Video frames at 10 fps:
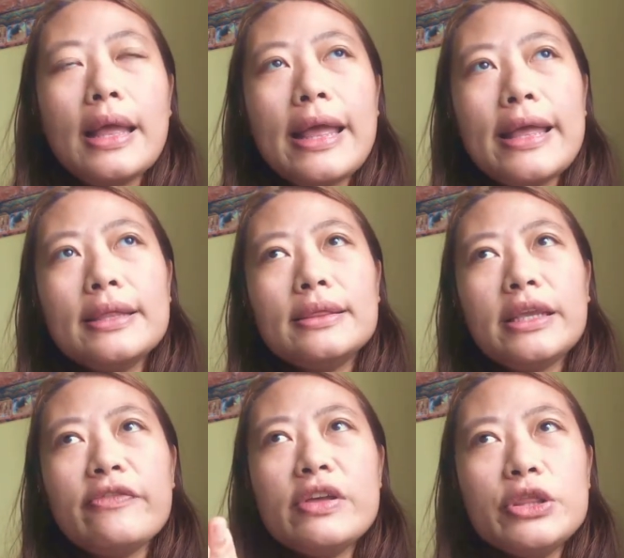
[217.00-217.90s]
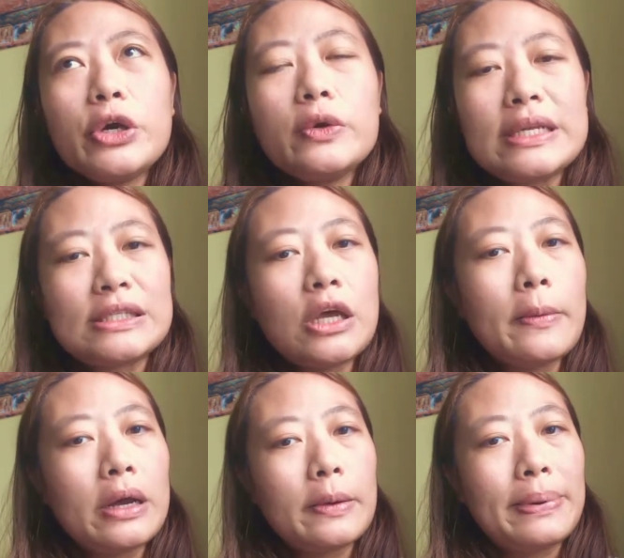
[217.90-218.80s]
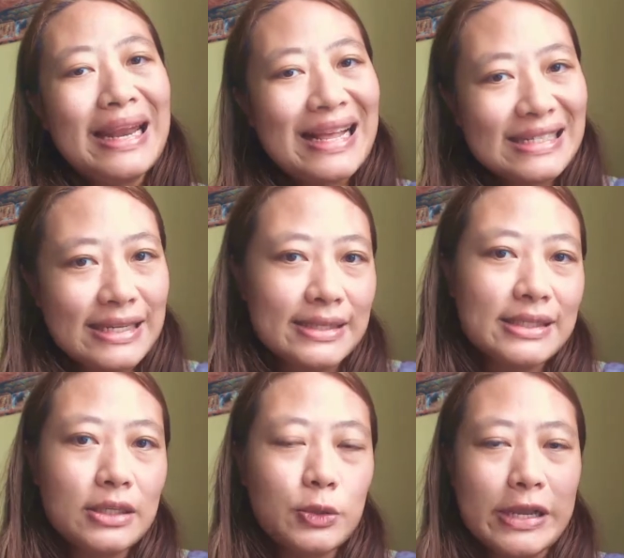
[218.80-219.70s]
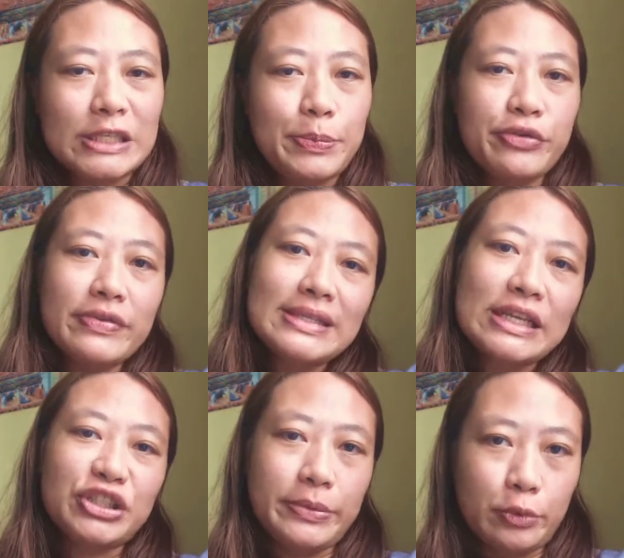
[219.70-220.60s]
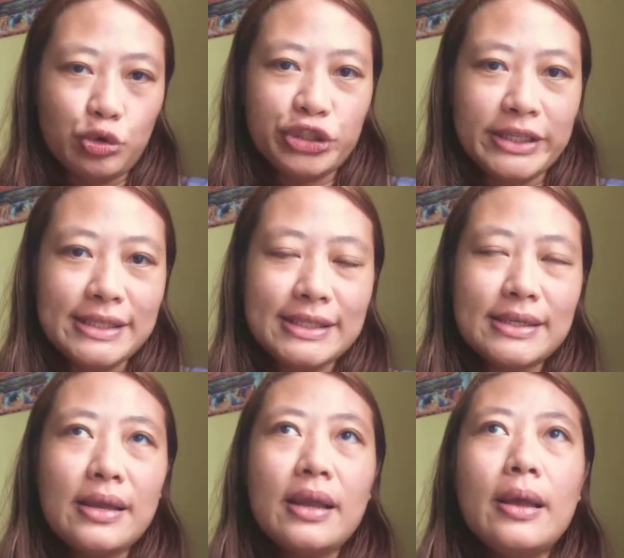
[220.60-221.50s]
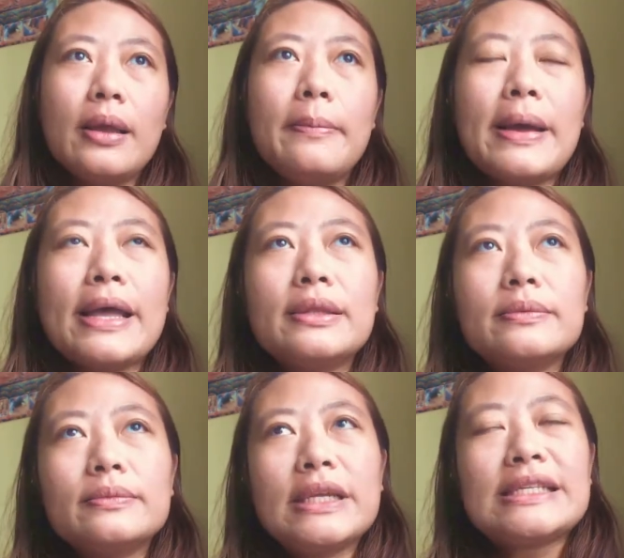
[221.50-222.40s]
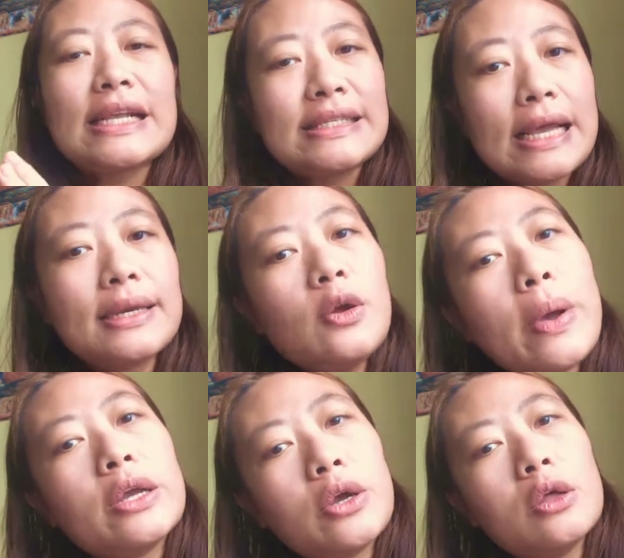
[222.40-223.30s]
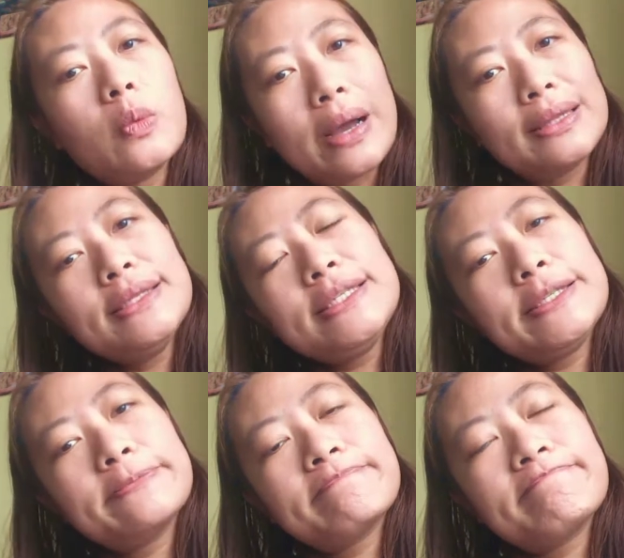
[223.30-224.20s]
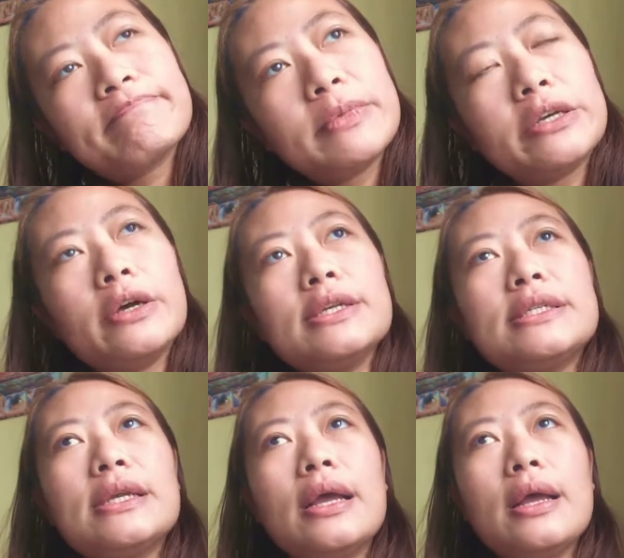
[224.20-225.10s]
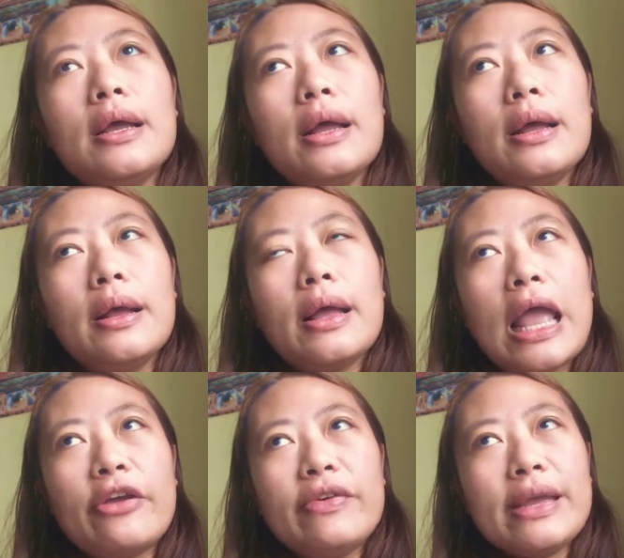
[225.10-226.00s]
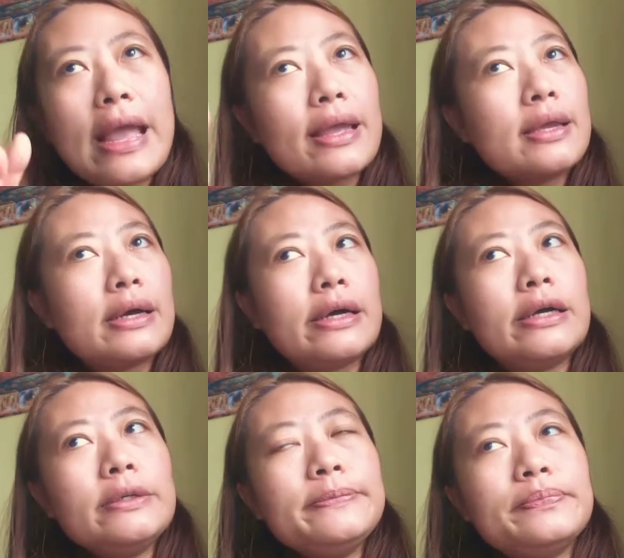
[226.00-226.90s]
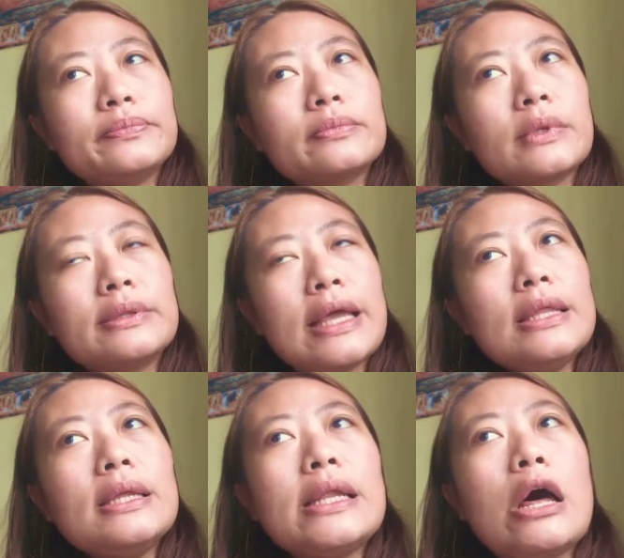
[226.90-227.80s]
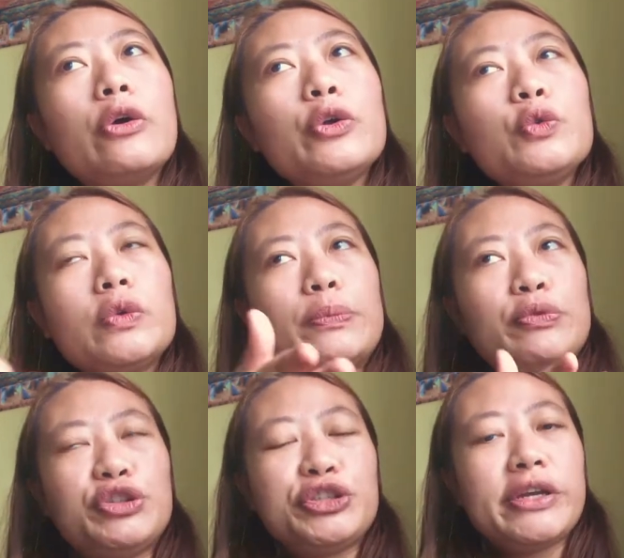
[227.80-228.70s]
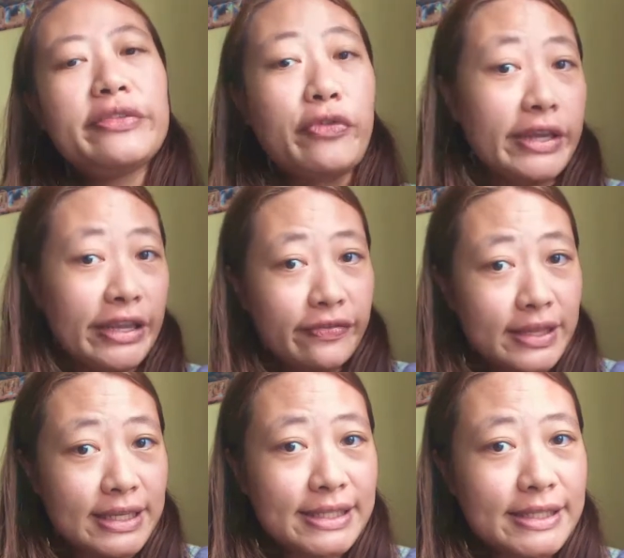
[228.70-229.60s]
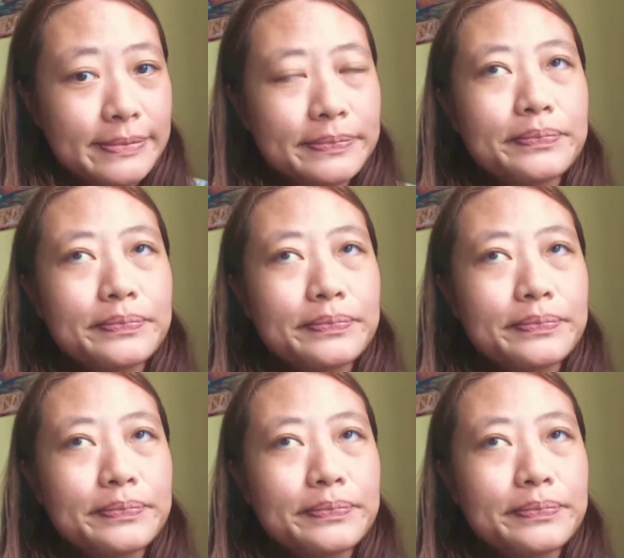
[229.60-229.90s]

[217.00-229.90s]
and even though it's not pleasant to experience such emotions but it's exactly what god wants because having anger then allow you to appreciate forgiveness